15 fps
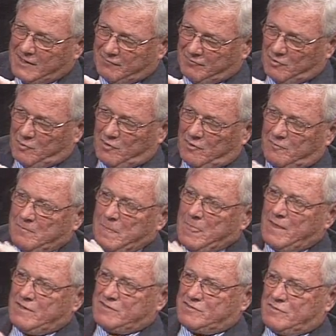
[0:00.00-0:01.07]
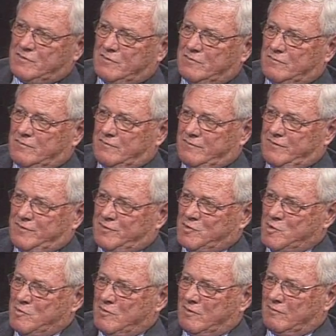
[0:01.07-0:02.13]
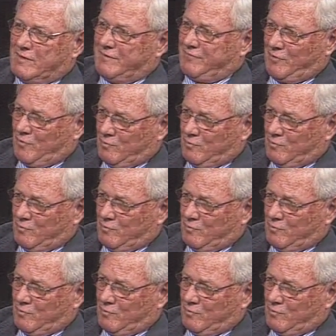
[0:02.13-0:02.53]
if you will, so the normal, if